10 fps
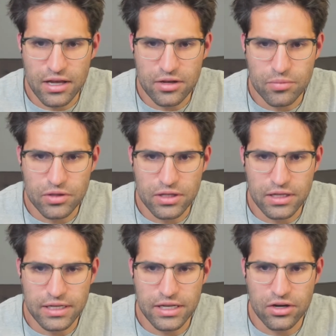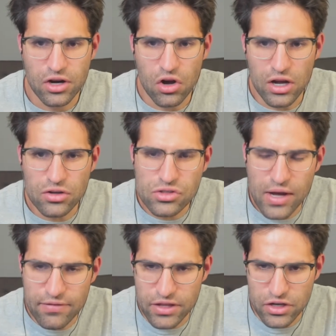I'm going to put the link here. I
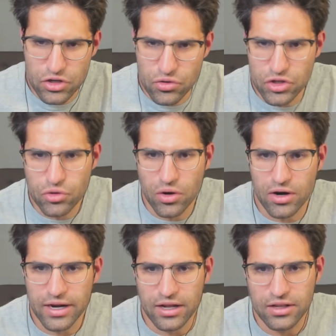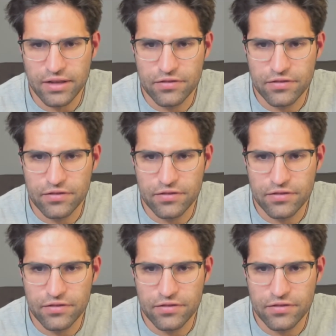also have the new URL.